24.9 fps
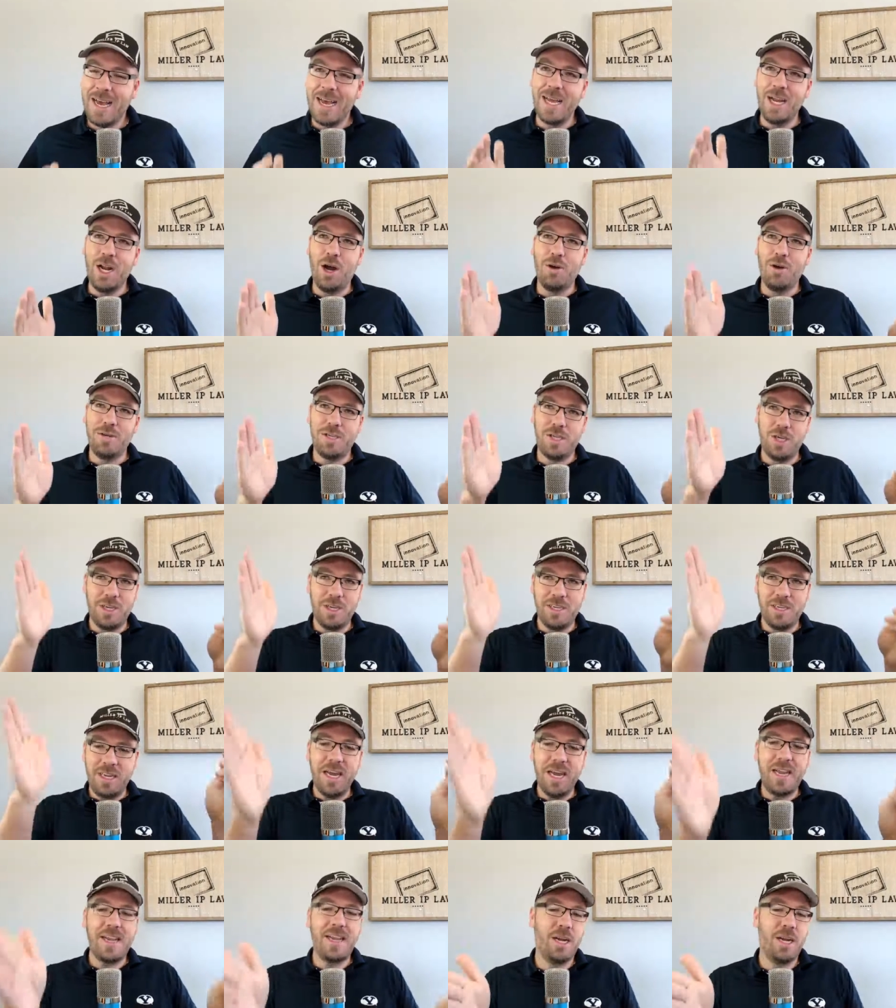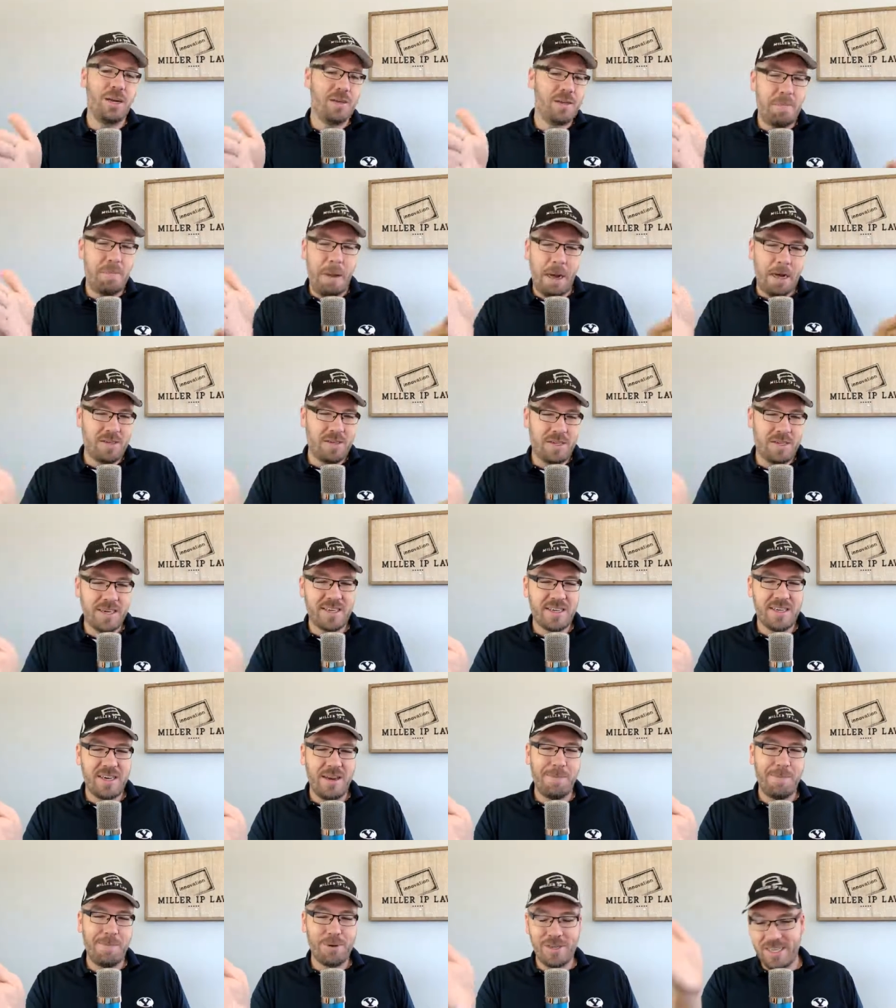you know, so you said, you know, it's about
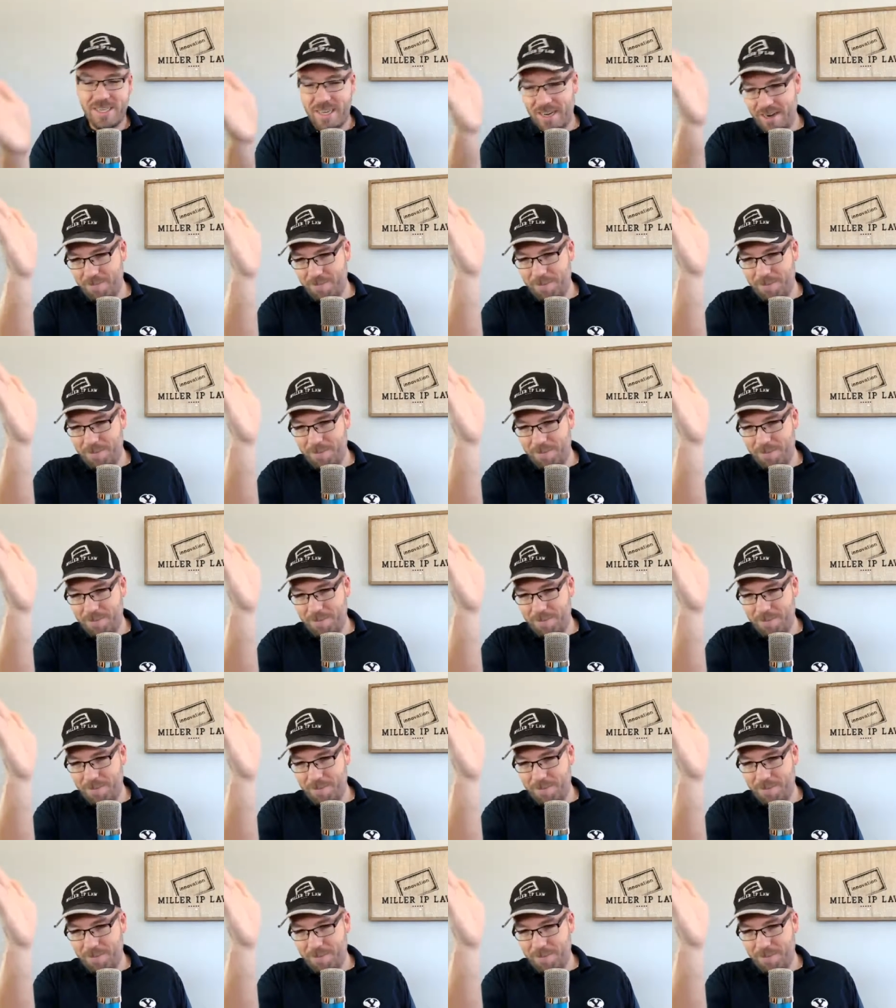60%